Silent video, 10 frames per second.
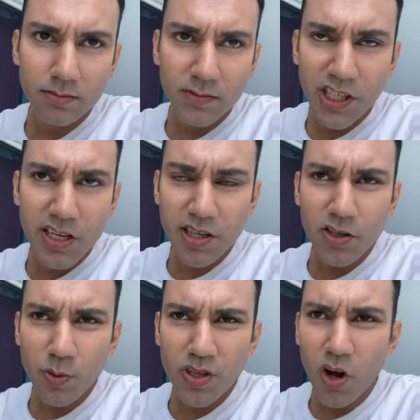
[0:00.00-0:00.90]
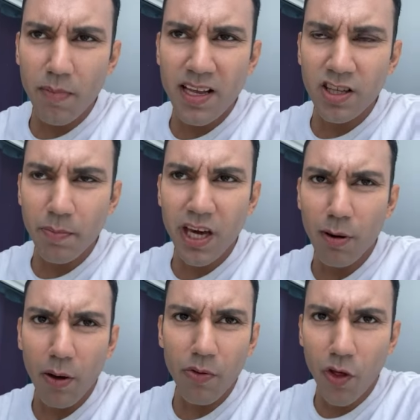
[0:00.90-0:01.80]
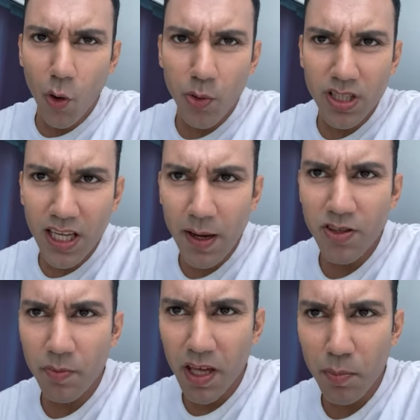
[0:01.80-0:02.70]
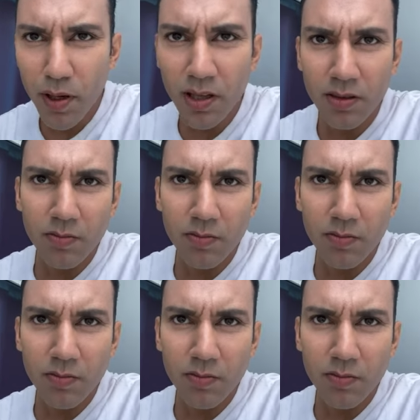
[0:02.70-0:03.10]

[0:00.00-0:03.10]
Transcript: Jesus was not meant to be around those types of people.